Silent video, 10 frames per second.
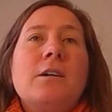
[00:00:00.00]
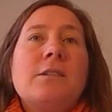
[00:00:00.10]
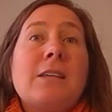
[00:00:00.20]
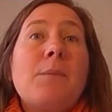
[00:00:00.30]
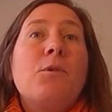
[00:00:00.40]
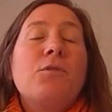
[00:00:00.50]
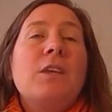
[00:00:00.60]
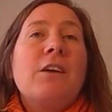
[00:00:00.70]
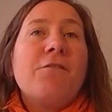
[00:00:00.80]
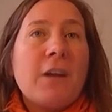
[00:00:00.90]
some of
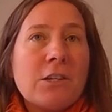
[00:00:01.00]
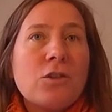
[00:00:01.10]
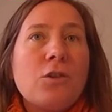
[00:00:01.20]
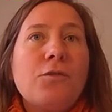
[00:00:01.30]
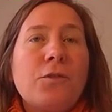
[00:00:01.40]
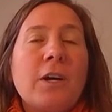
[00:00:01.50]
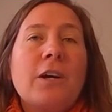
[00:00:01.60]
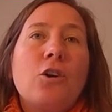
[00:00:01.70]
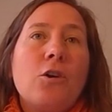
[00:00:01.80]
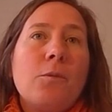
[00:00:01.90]
the effects of
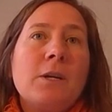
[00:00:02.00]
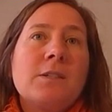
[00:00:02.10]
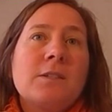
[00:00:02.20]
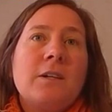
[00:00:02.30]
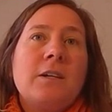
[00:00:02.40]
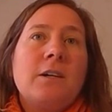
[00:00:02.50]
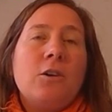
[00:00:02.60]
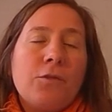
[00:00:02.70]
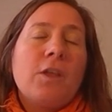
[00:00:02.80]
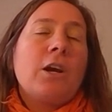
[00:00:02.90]
economics
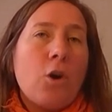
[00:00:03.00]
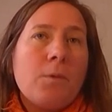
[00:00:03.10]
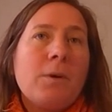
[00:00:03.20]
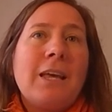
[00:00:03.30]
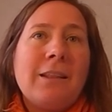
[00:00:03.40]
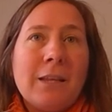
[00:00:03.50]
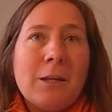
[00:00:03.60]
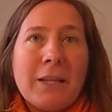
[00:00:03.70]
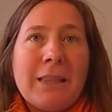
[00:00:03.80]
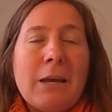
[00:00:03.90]
of the COVID-19
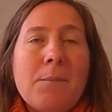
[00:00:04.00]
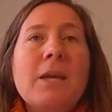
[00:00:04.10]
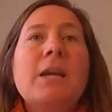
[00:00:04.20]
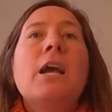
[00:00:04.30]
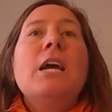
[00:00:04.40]
pandemic.